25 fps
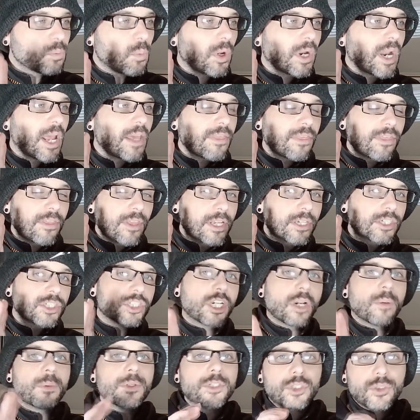what I think.
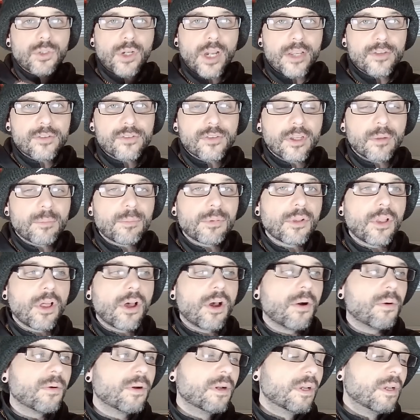Share what you guys think
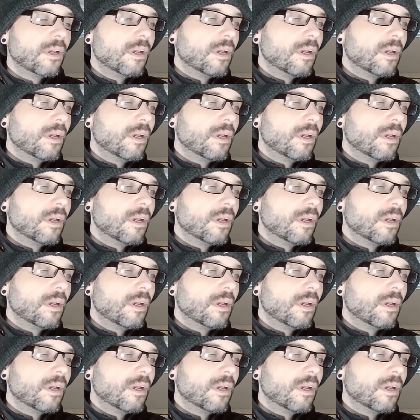below.